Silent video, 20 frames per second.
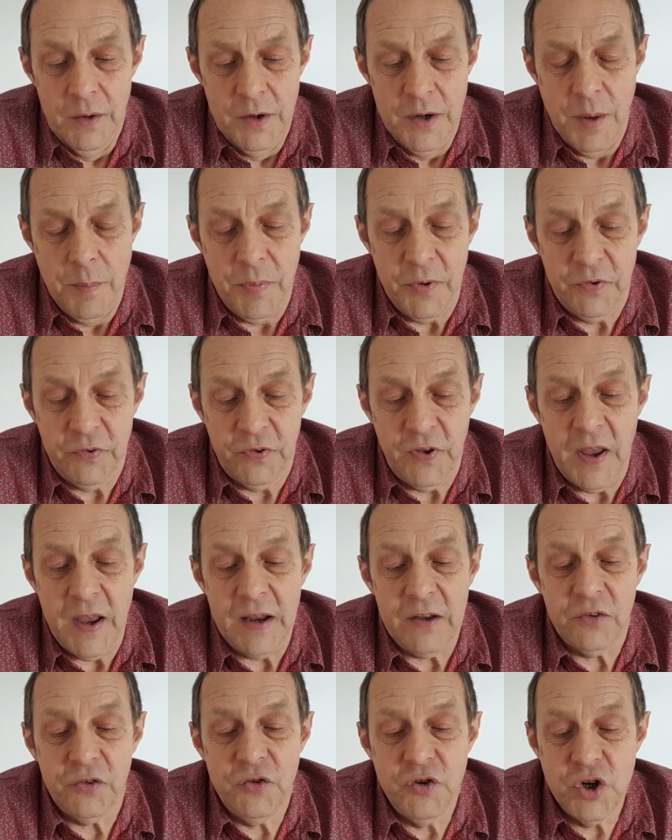Number
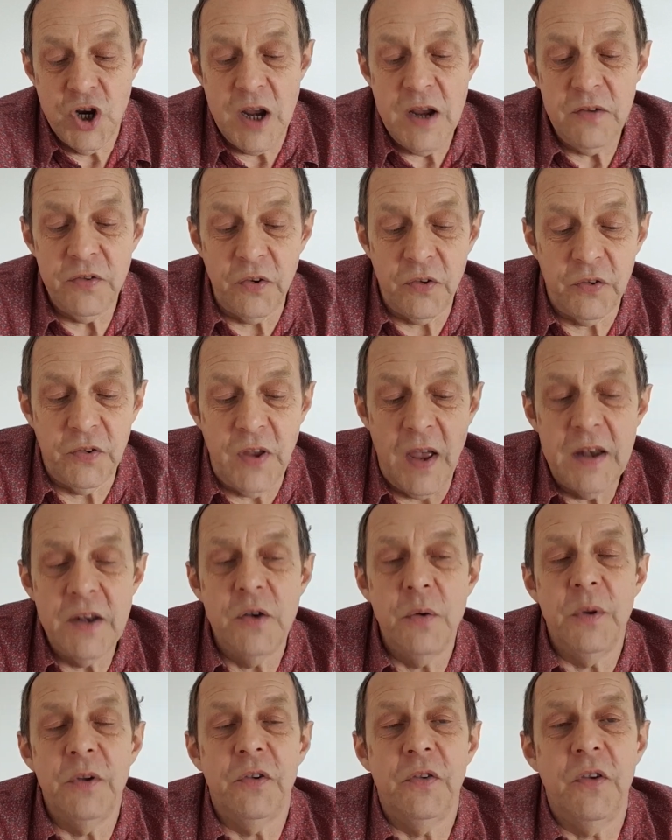6, Jesus said
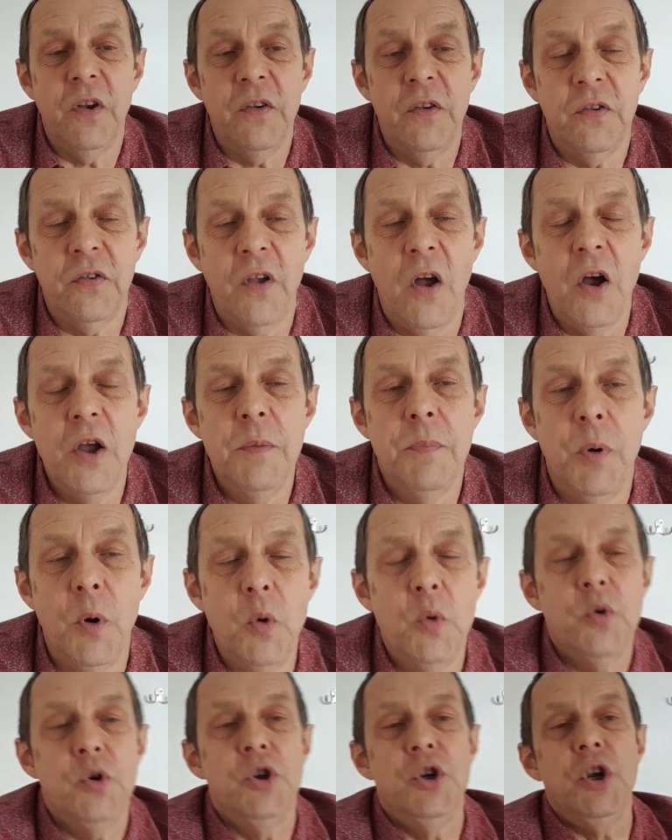to his
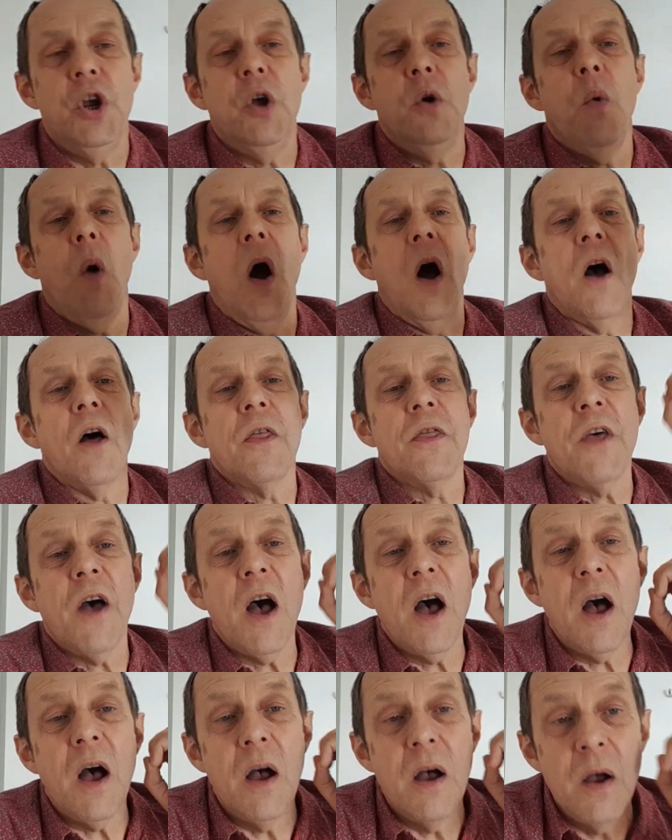disciples, you are
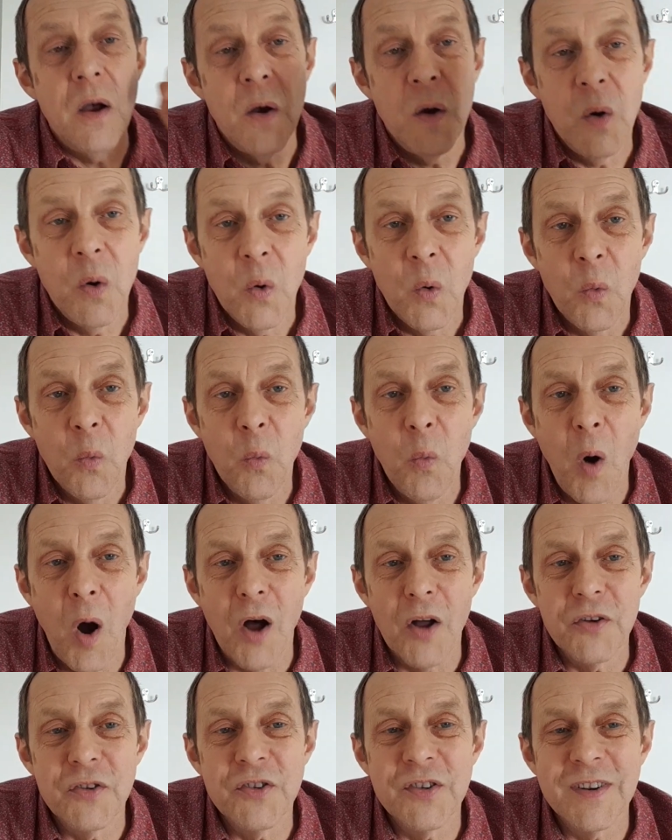the
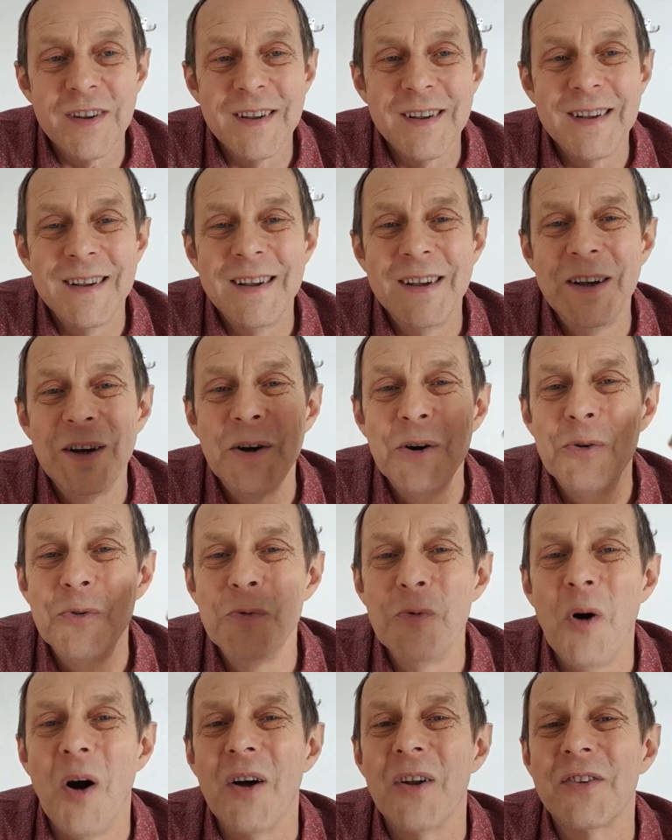what?
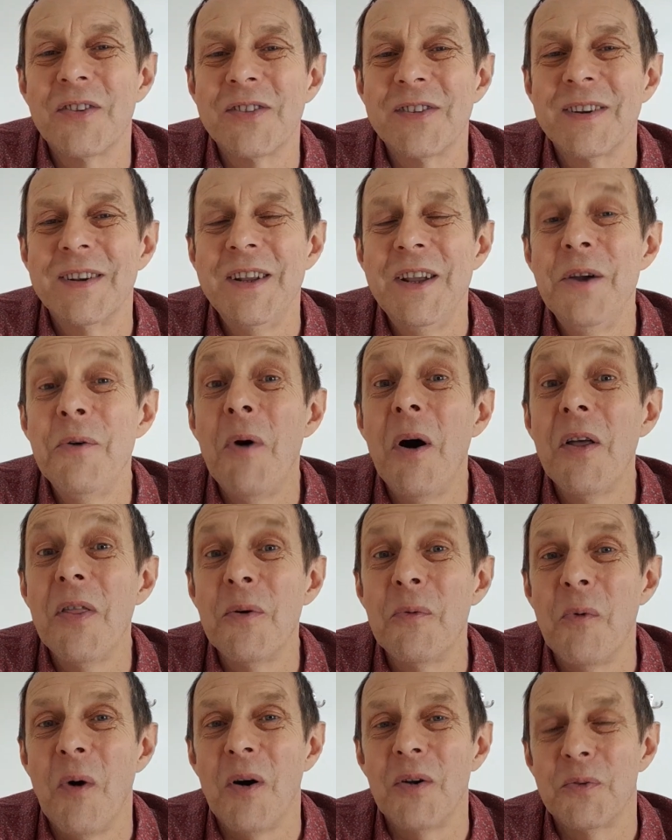What? You are
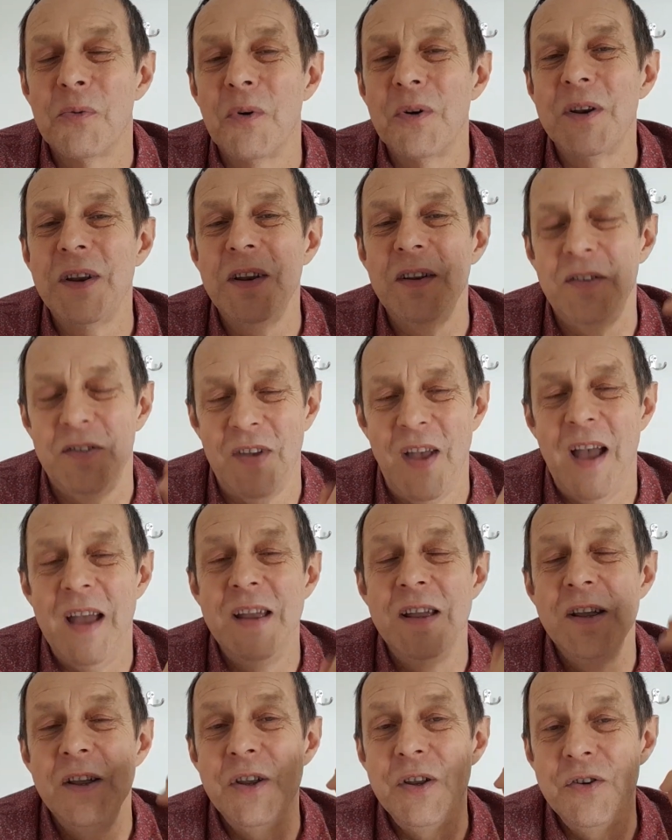the what? What did he
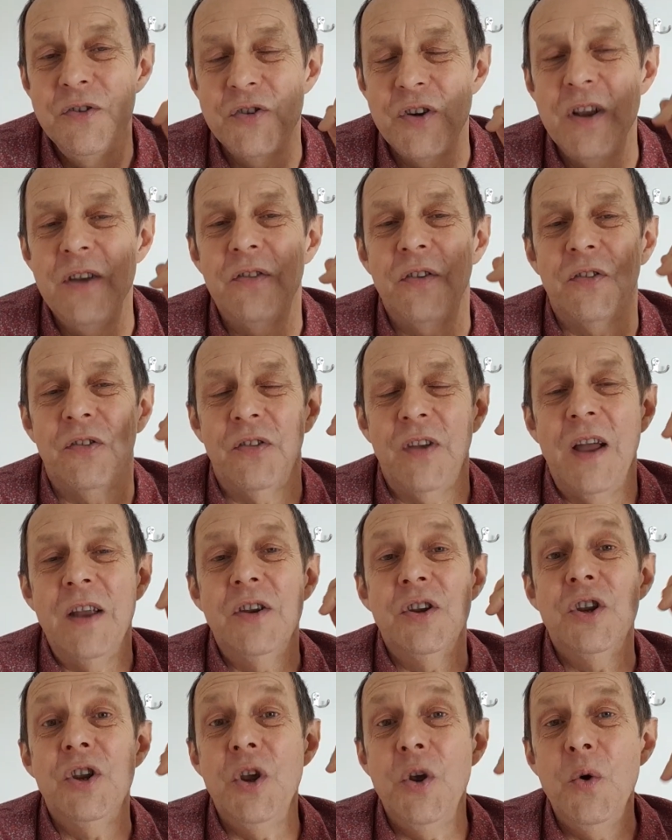say? Jesus
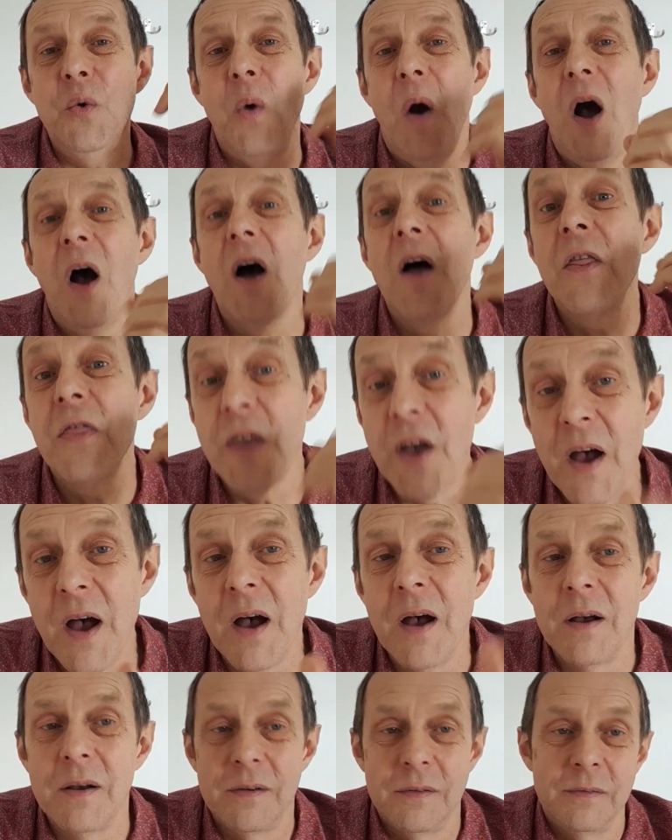said, you are
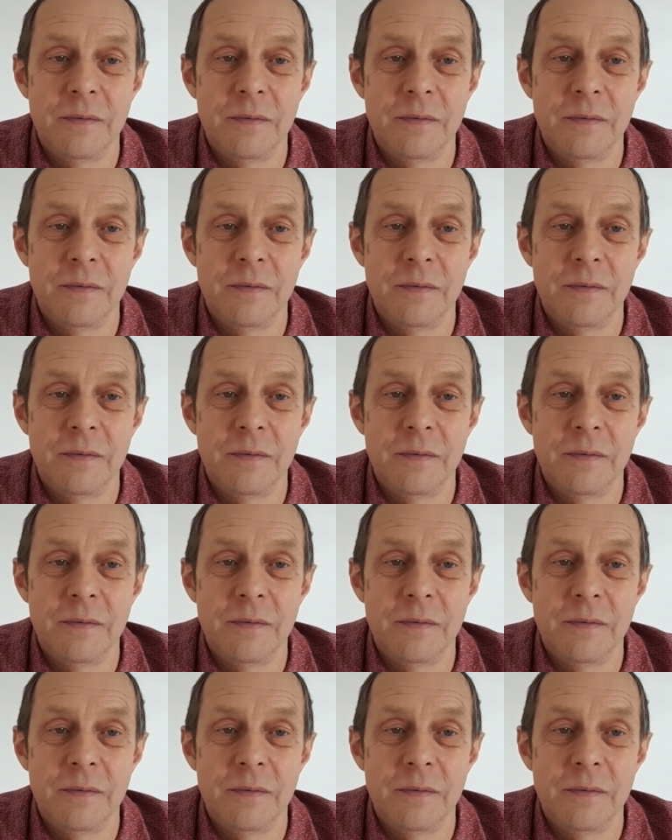the...